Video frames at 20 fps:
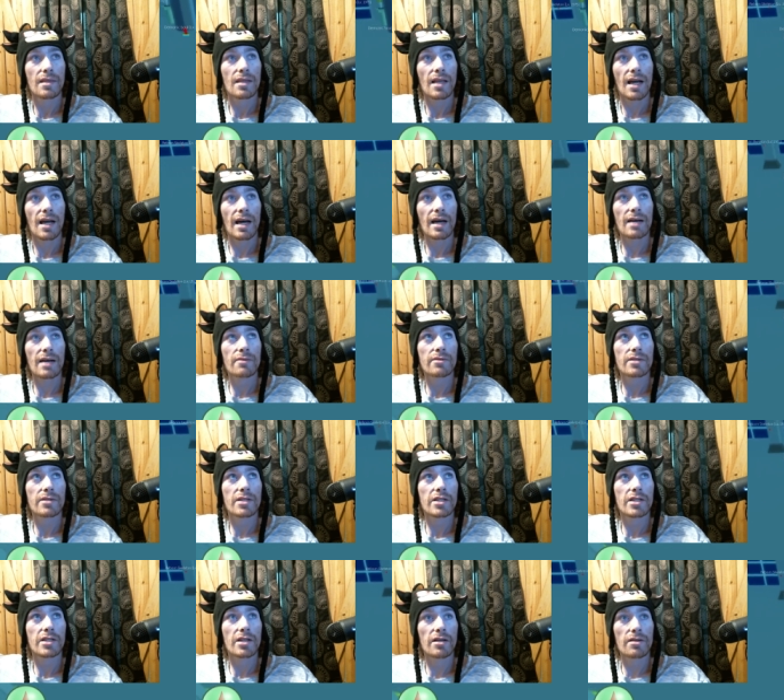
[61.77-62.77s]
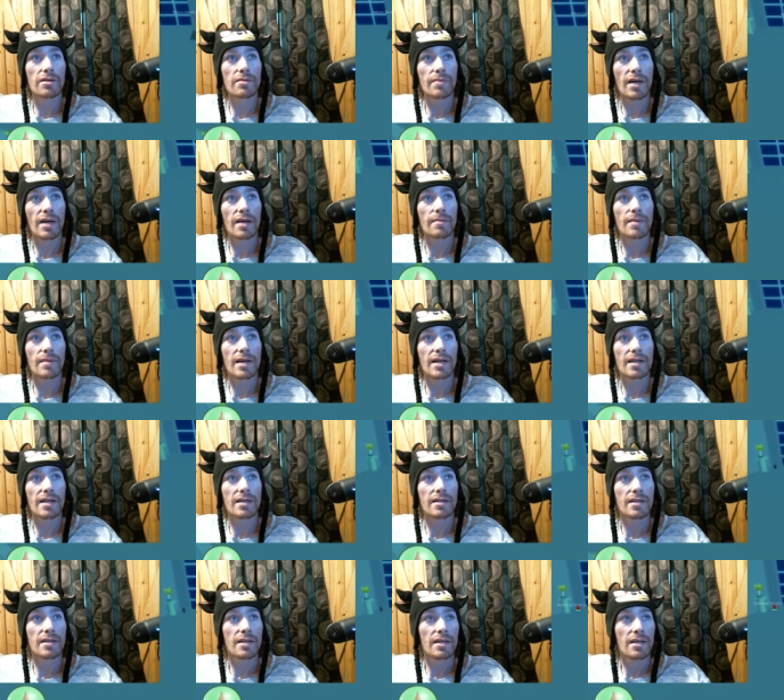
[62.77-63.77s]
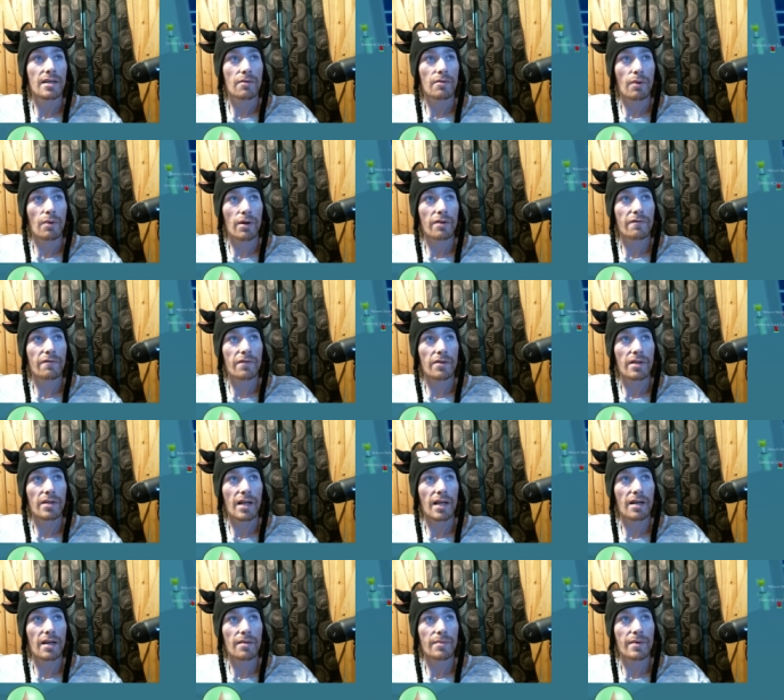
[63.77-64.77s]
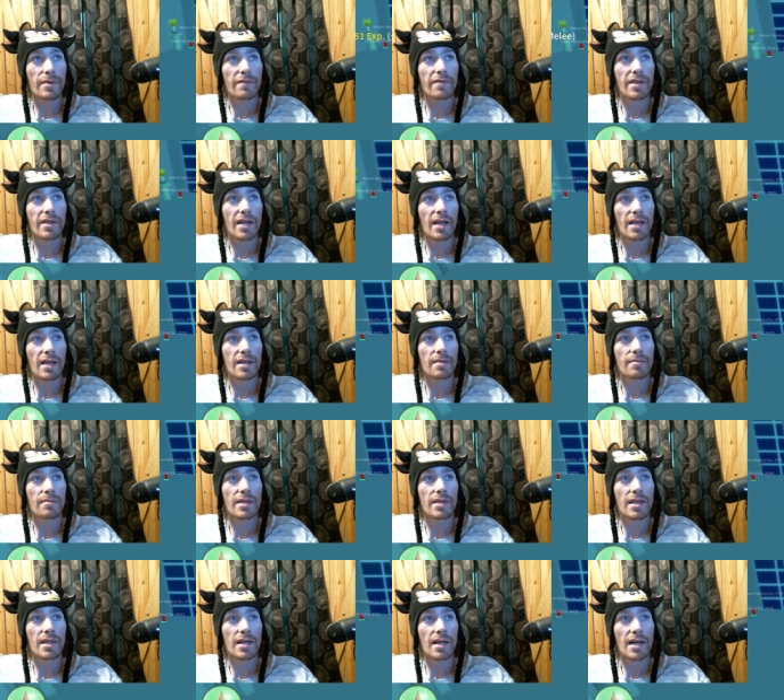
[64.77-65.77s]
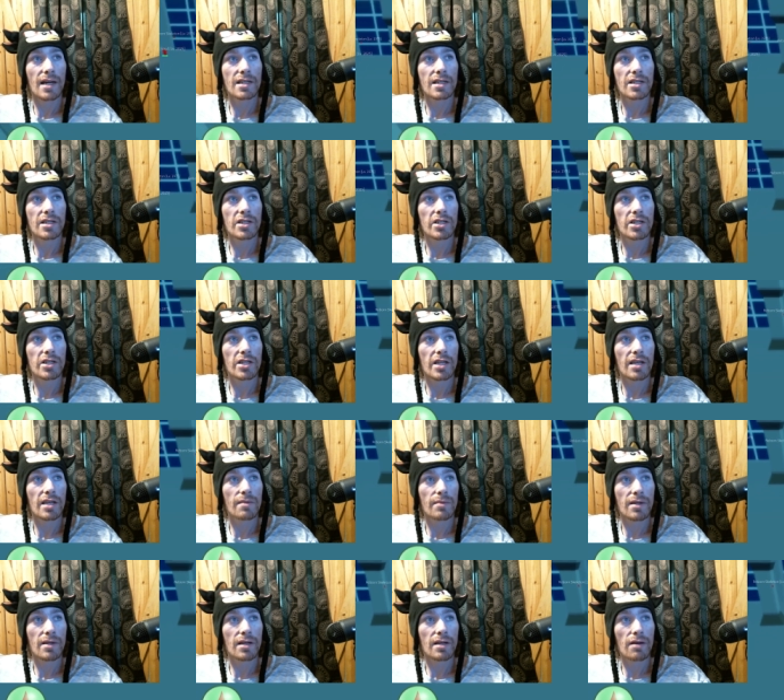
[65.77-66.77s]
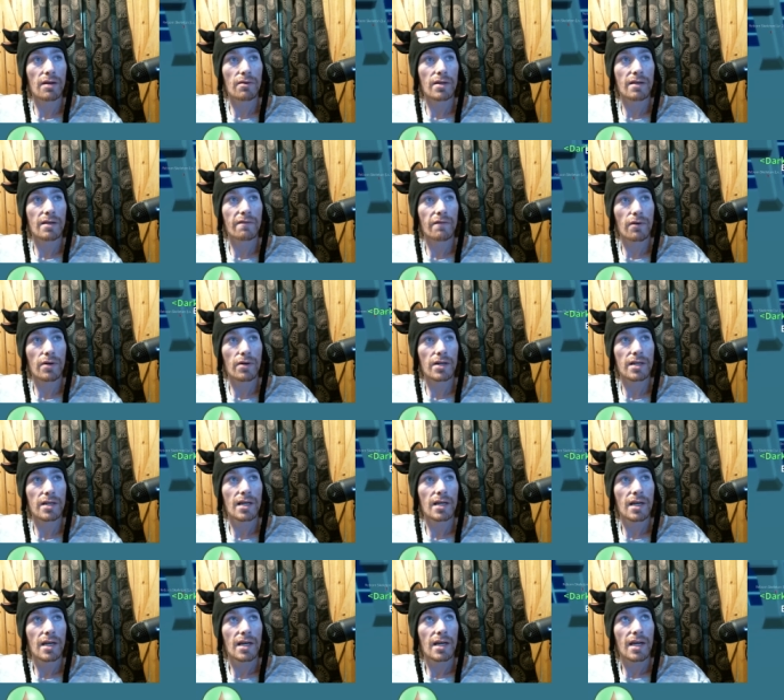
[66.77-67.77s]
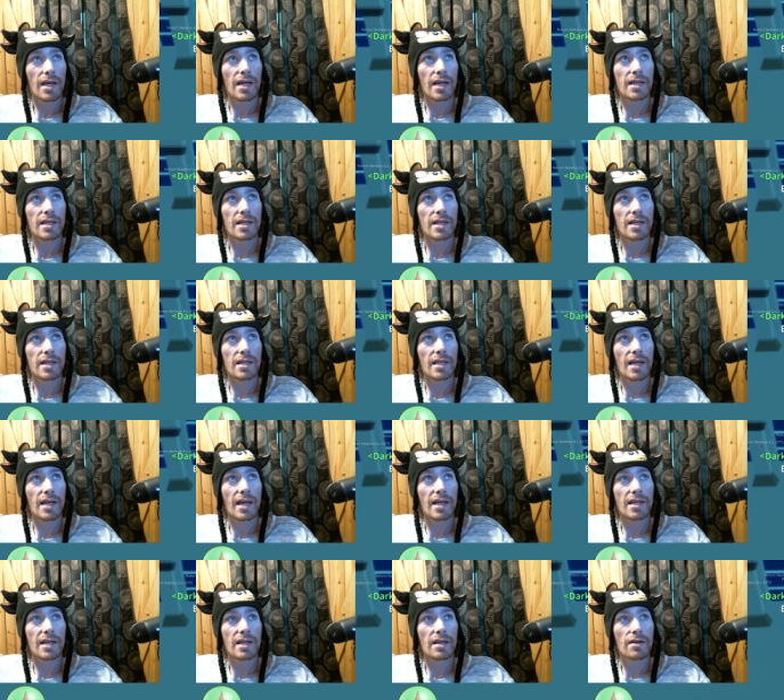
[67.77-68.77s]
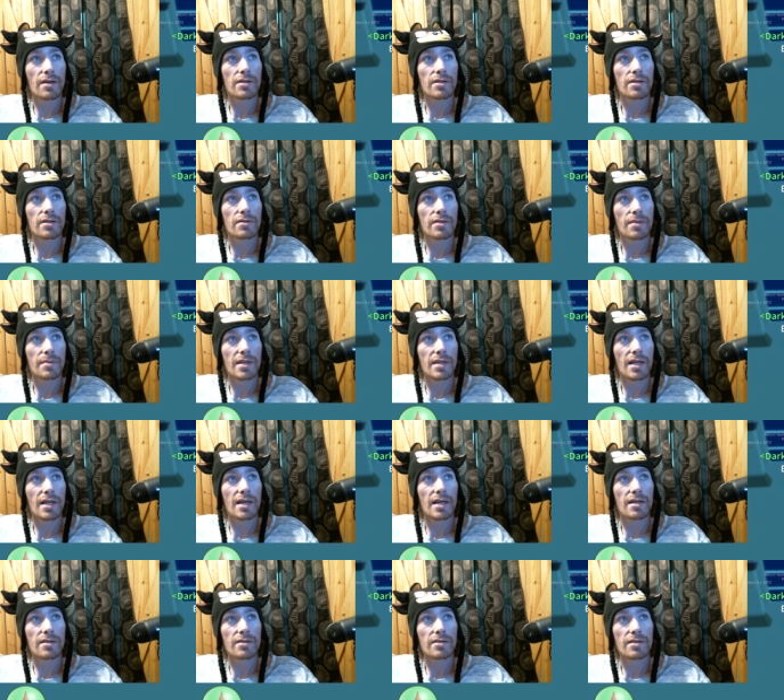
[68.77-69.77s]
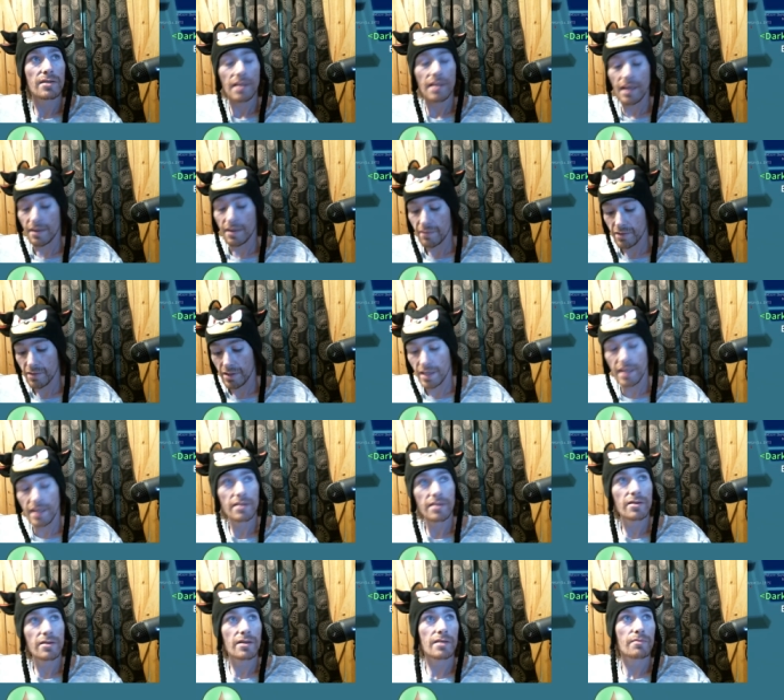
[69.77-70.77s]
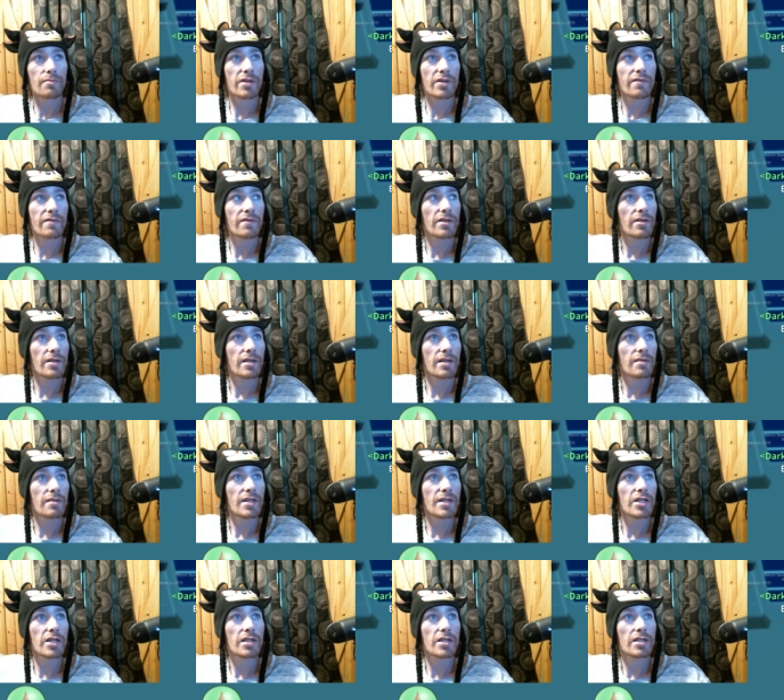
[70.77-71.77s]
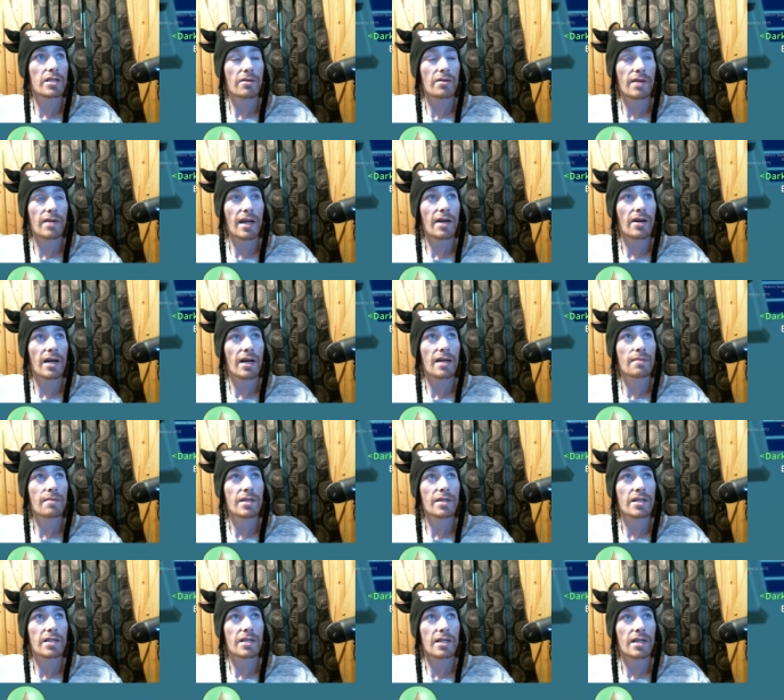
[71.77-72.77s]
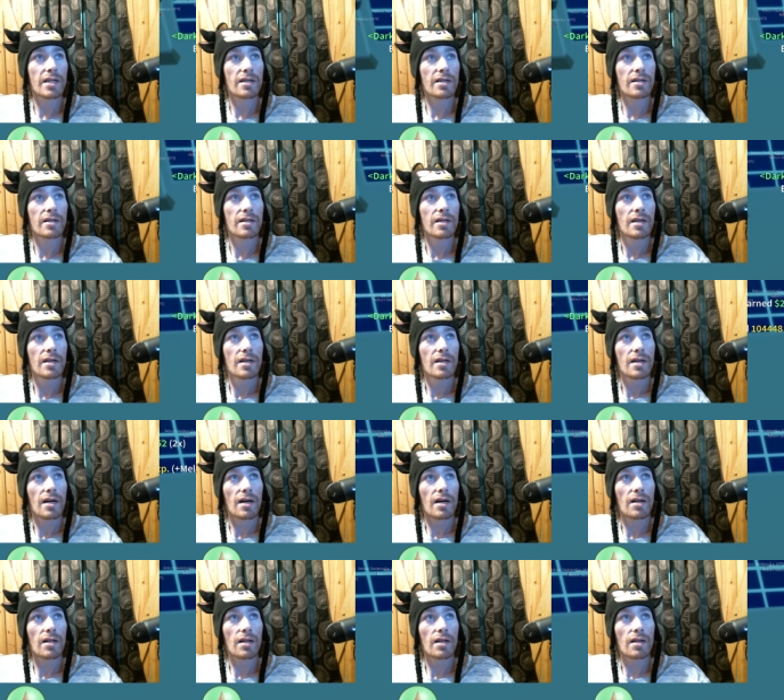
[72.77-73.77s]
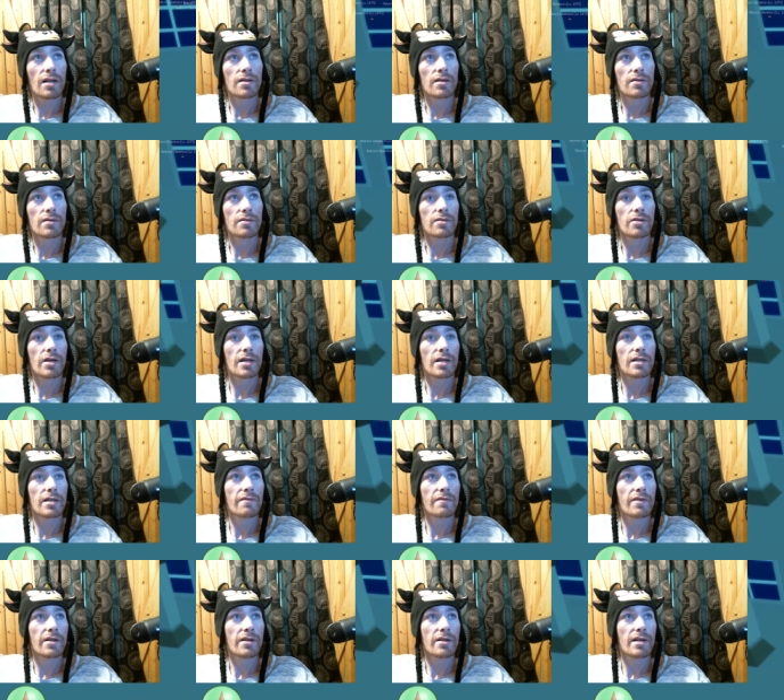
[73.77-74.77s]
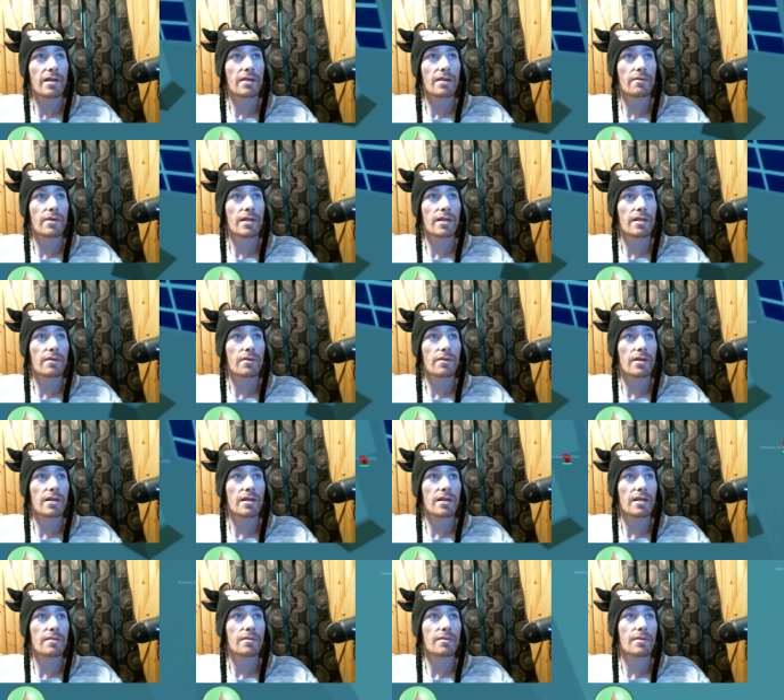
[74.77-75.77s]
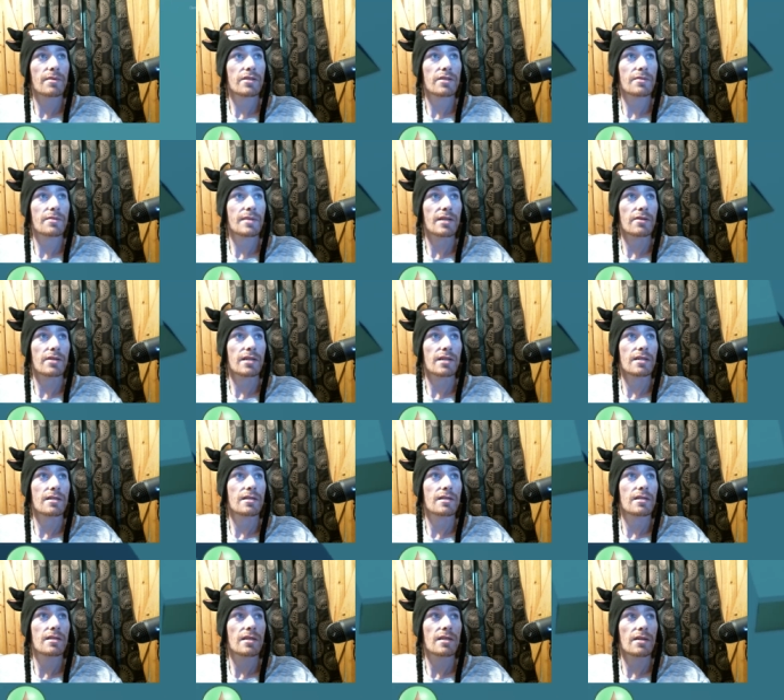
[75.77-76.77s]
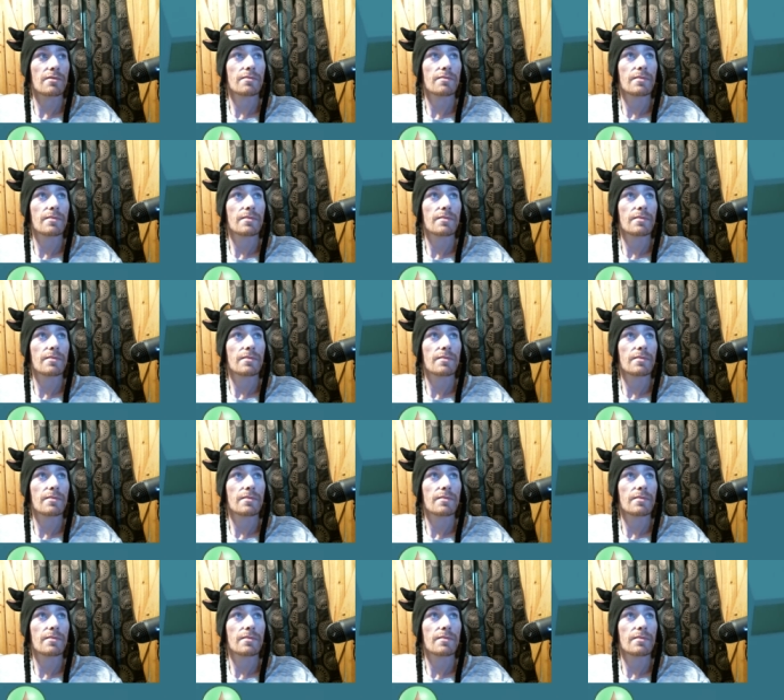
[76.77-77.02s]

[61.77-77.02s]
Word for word: I was just told by my wonderful help of the game that I should just keep going for it, and uh, they had to go and do something else after I took a brief little intermission. So now I'm just here all alone trying to figure out what in the world I'm supposed to be doing. So